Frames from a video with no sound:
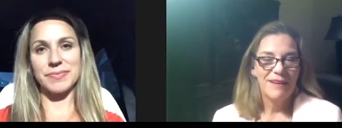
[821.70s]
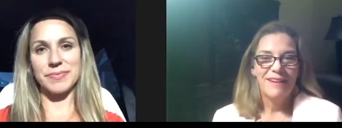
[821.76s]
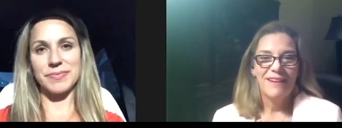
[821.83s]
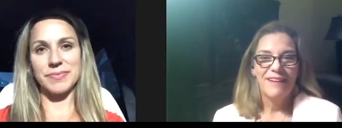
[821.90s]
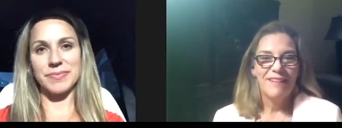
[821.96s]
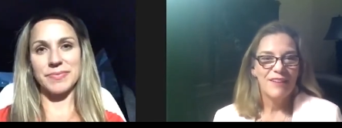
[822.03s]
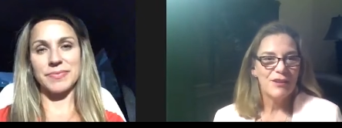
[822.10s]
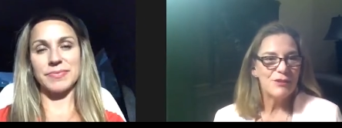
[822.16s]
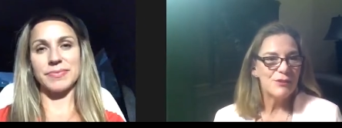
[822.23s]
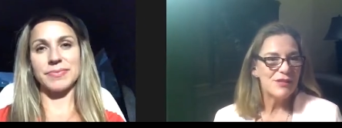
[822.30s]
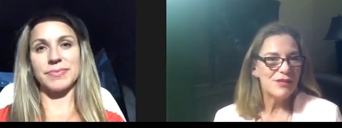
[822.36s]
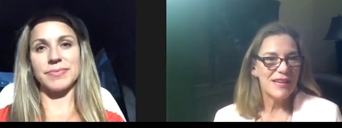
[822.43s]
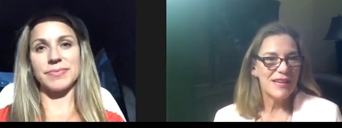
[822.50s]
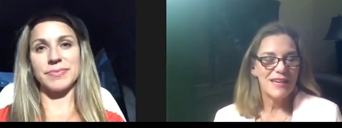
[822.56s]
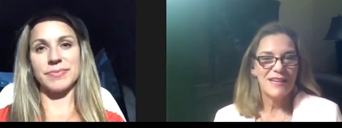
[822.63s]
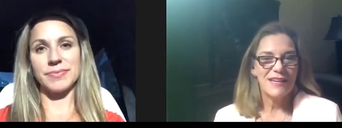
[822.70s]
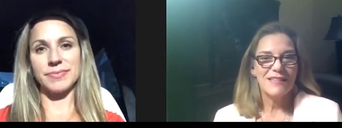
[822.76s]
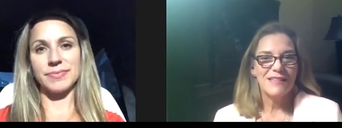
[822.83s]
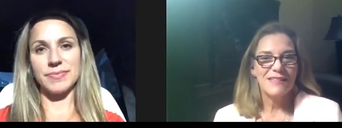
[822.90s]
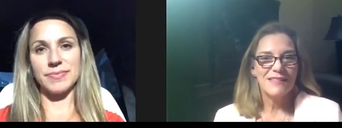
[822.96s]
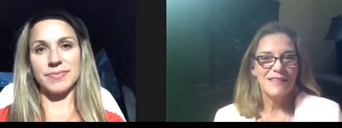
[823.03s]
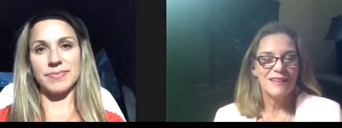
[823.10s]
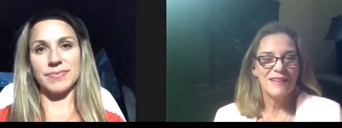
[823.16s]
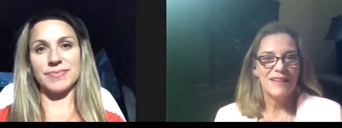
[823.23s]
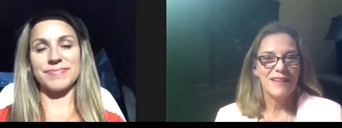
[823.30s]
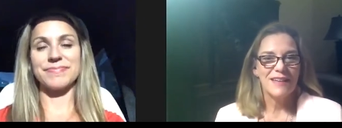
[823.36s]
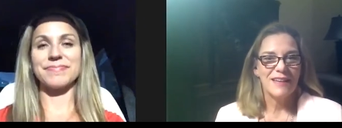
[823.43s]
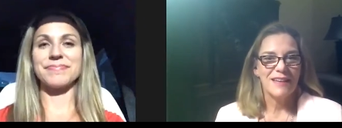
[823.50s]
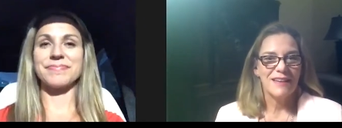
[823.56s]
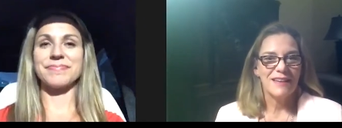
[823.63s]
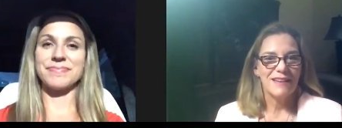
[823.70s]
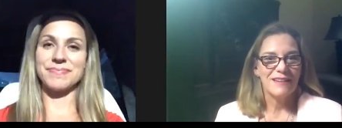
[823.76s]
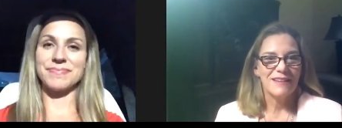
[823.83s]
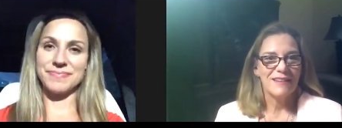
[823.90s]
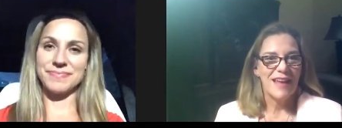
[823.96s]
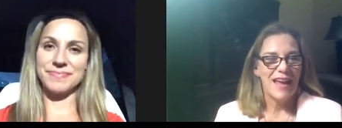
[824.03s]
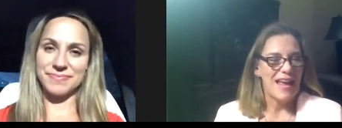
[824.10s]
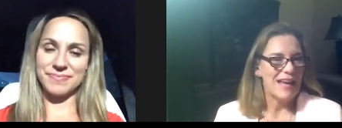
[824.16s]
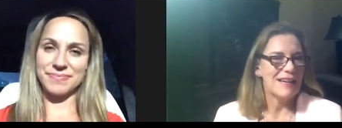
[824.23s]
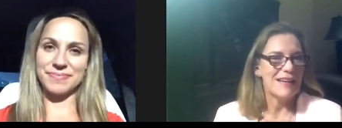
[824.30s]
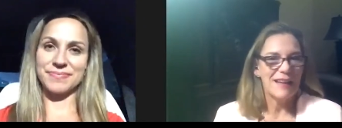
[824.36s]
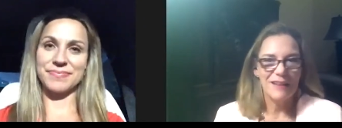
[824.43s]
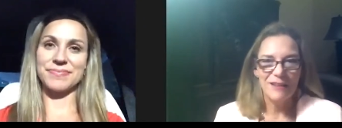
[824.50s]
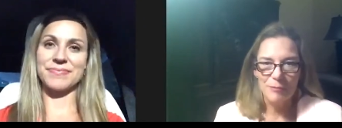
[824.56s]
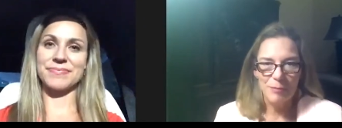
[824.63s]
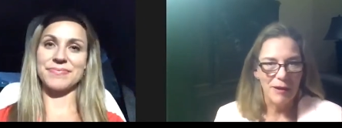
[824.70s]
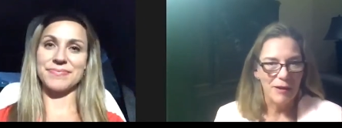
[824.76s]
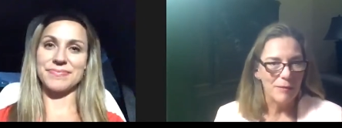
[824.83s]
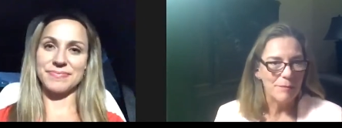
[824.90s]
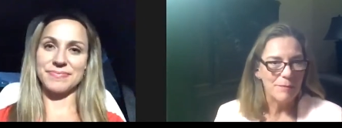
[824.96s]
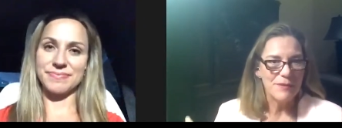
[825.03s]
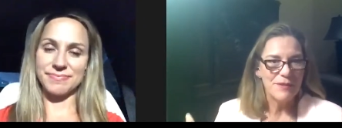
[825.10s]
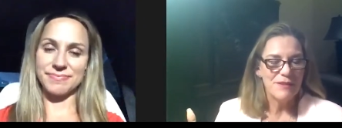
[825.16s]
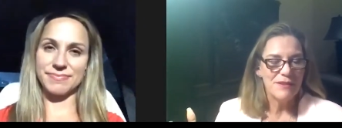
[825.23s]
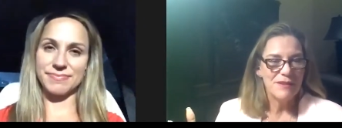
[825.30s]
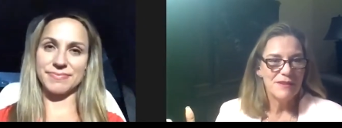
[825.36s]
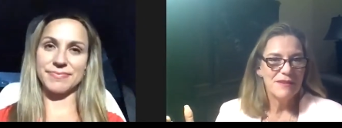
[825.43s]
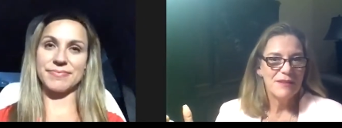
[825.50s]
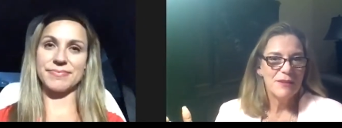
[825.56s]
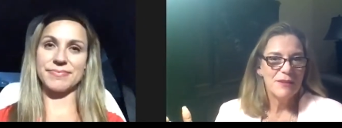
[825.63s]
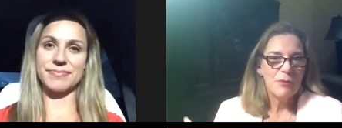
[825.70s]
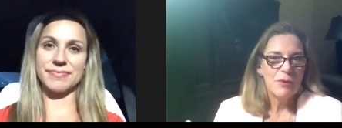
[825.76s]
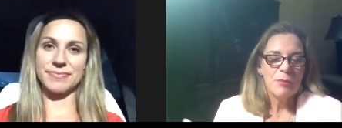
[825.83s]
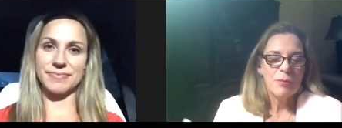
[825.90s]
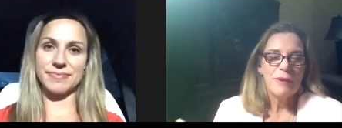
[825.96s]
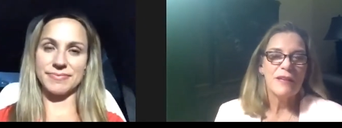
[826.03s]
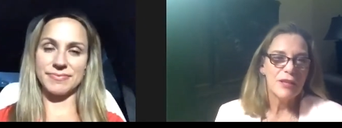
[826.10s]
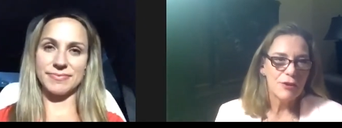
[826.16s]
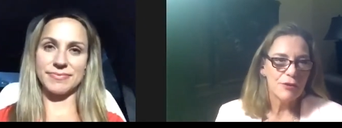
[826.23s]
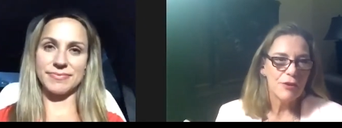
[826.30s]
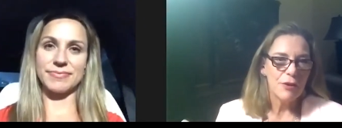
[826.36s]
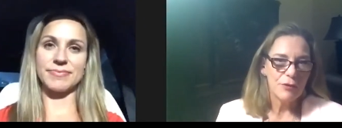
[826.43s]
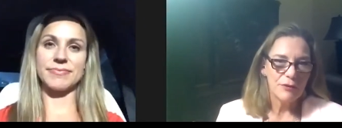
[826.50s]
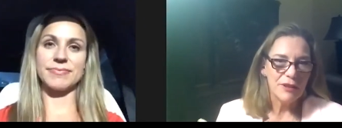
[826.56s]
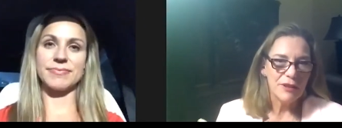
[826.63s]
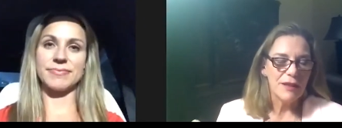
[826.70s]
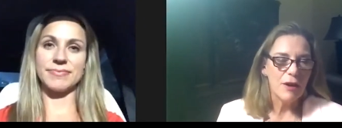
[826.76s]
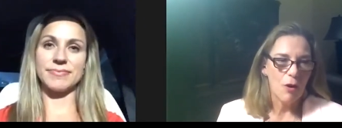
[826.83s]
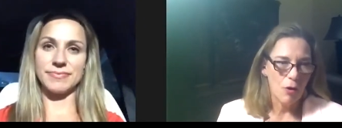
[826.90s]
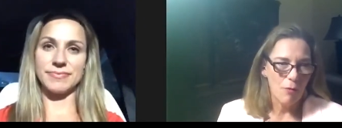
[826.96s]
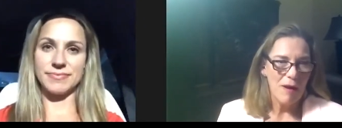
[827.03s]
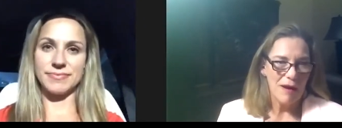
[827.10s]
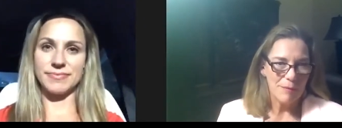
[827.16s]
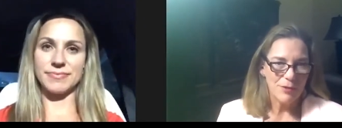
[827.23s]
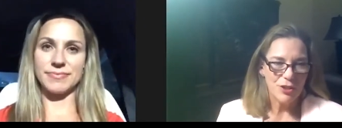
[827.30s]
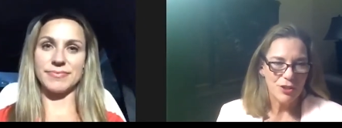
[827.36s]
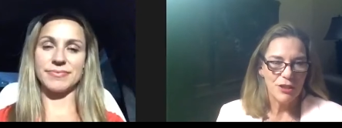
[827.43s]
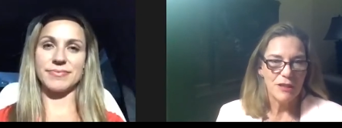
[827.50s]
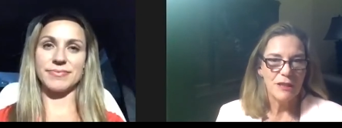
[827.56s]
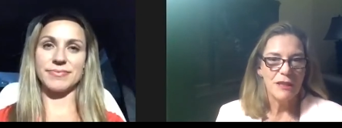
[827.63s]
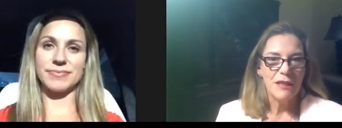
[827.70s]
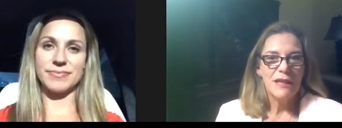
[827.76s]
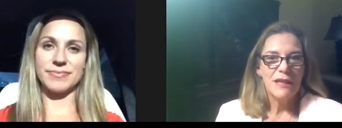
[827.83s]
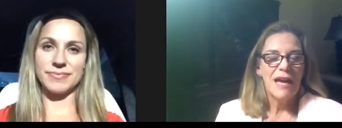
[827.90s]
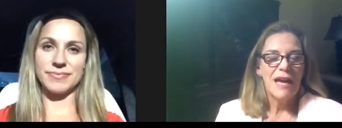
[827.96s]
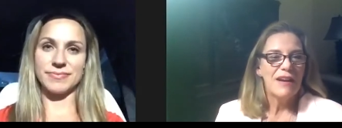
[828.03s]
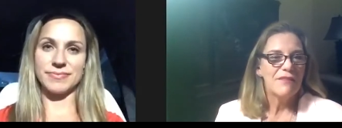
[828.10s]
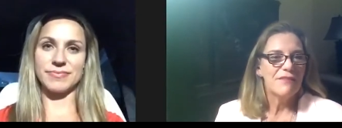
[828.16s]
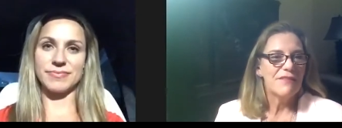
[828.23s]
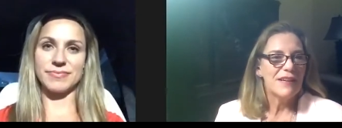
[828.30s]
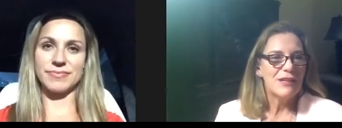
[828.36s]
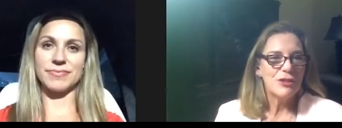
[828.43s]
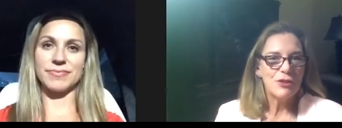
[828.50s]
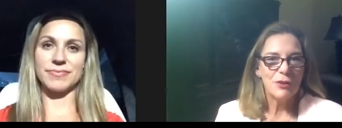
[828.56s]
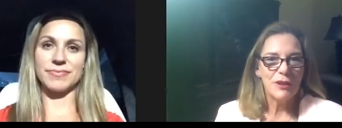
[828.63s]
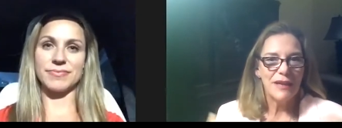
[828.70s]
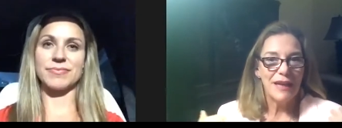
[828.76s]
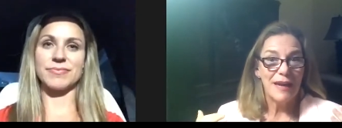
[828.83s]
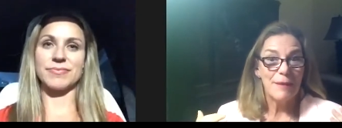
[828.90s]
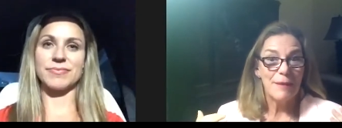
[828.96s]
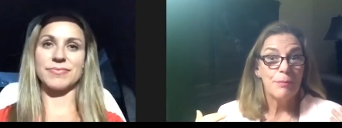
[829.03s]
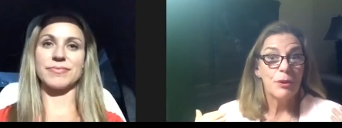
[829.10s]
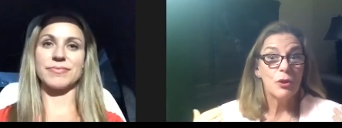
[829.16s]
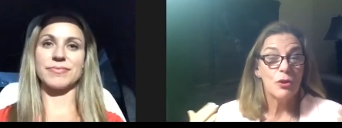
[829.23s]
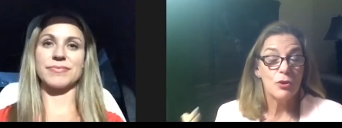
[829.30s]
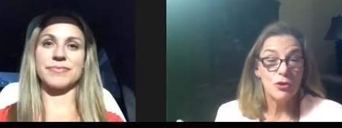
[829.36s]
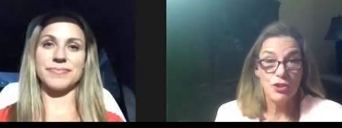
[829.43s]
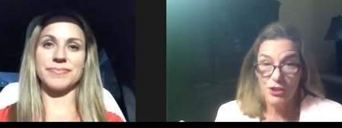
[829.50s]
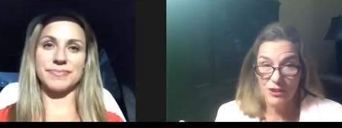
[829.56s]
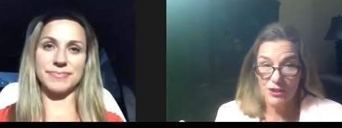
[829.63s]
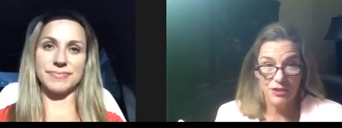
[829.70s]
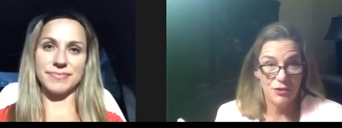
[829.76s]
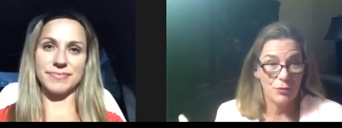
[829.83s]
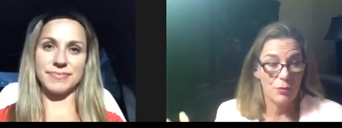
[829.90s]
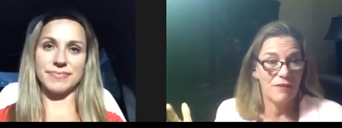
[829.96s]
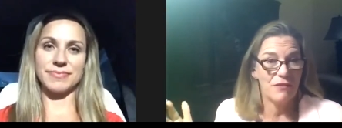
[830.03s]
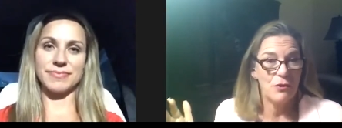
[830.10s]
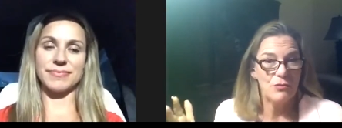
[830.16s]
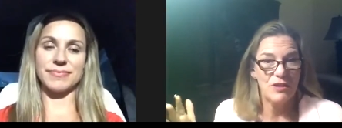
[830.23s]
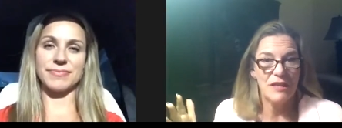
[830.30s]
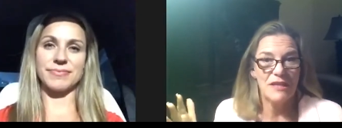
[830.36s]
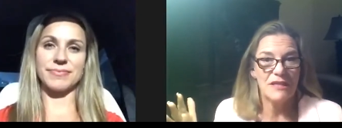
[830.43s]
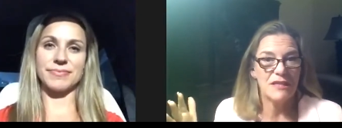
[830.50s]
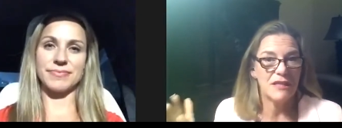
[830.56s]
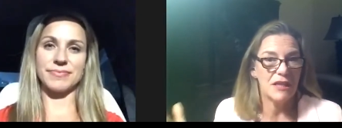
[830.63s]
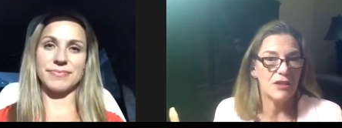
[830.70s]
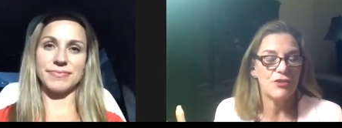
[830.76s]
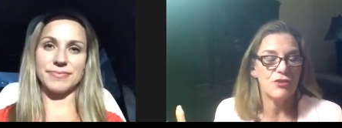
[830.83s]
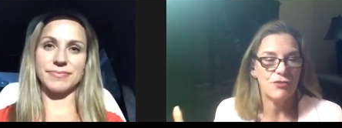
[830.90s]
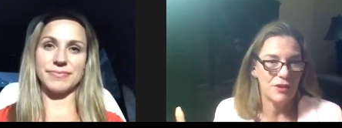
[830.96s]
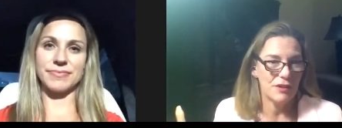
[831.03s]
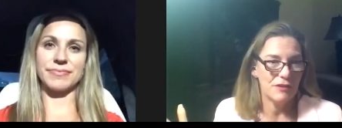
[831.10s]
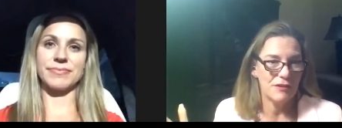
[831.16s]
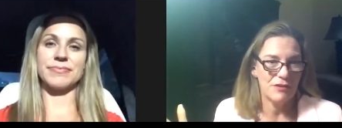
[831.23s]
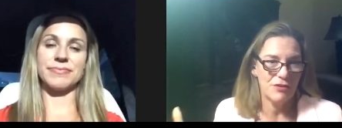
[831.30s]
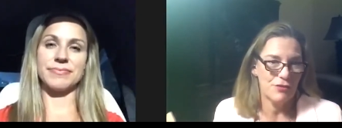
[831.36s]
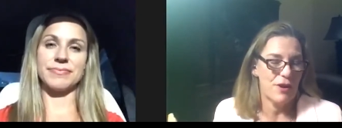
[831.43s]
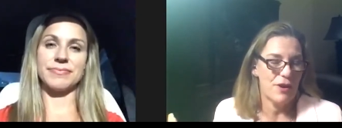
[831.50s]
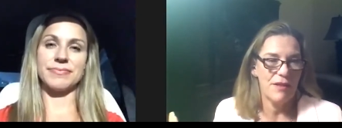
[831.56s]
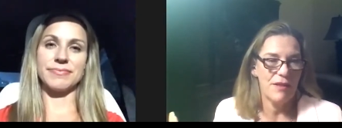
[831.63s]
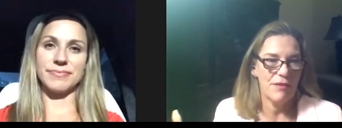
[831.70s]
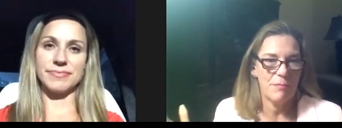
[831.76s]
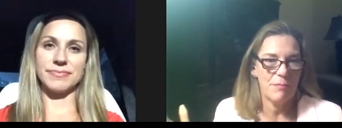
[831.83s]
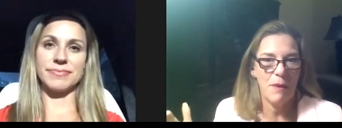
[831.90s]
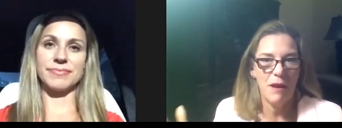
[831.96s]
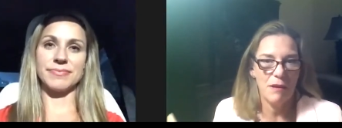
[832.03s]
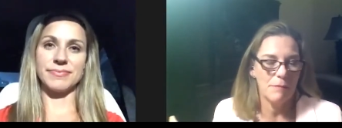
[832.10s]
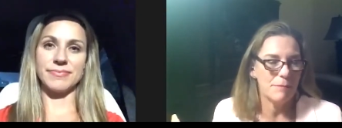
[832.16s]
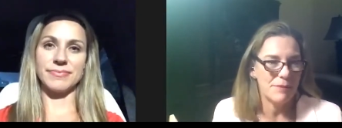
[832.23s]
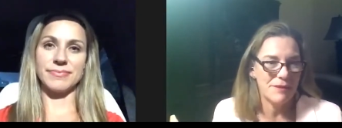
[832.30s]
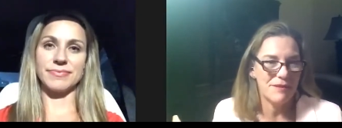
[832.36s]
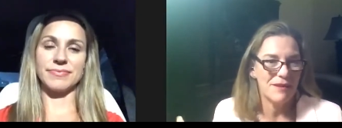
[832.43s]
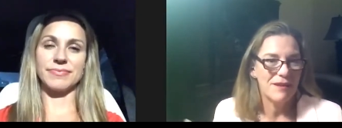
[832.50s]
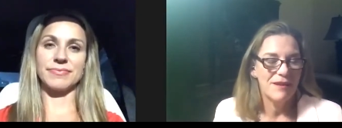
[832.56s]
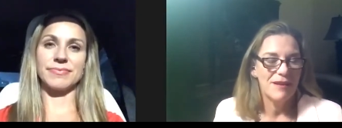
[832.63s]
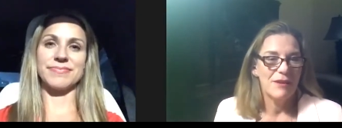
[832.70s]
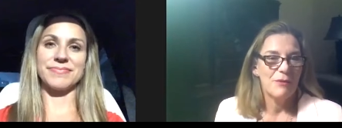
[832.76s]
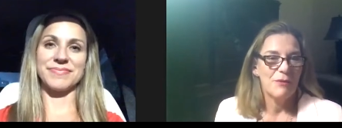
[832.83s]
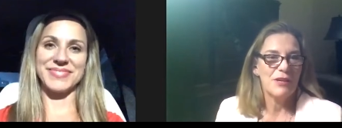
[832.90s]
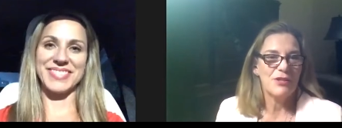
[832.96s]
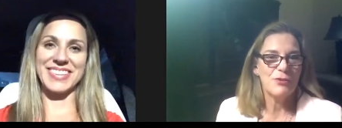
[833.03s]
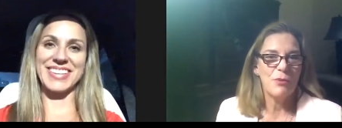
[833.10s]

Speaker 1: in those days the the handheld pumps were really your only home option and eventually i purchased one of those industrial strength pumps which